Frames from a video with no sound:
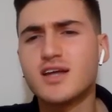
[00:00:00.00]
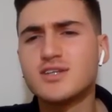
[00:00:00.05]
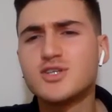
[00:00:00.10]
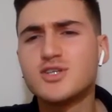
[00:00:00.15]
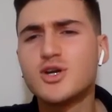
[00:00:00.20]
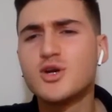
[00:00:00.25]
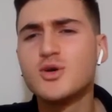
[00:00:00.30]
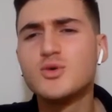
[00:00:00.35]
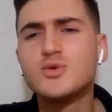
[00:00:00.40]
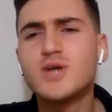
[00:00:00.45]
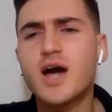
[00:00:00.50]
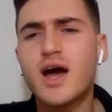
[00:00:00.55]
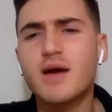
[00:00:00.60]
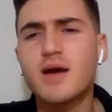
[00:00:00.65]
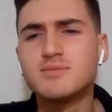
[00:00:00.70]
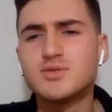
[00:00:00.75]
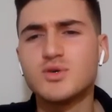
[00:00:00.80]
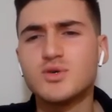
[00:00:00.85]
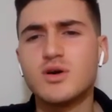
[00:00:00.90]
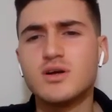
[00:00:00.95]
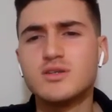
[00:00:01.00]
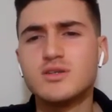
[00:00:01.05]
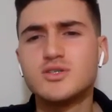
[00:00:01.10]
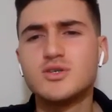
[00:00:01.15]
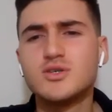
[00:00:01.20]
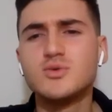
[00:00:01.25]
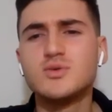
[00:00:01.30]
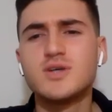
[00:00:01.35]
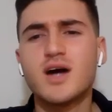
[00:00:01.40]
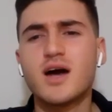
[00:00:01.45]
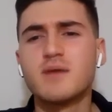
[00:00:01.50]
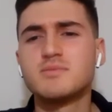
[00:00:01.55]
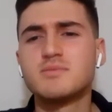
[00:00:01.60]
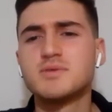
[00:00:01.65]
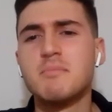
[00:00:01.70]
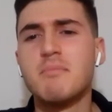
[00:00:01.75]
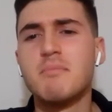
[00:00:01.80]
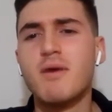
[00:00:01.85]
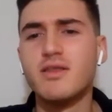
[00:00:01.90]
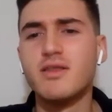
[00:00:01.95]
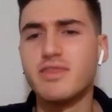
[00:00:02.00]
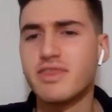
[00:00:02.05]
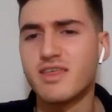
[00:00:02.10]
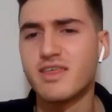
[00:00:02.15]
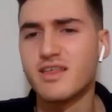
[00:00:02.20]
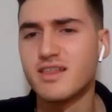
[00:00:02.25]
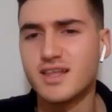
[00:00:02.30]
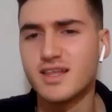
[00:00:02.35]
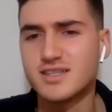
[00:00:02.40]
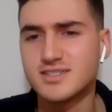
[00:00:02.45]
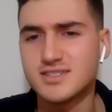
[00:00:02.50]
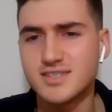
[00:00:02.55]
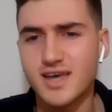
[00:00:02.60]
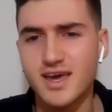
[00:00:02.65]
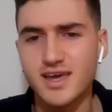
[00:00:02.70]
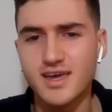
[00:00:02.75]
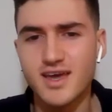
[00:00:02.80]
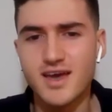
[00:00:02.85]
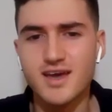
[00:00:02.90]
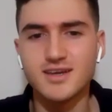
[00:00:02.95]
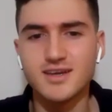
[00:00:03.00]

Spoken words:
two times a month, let's say.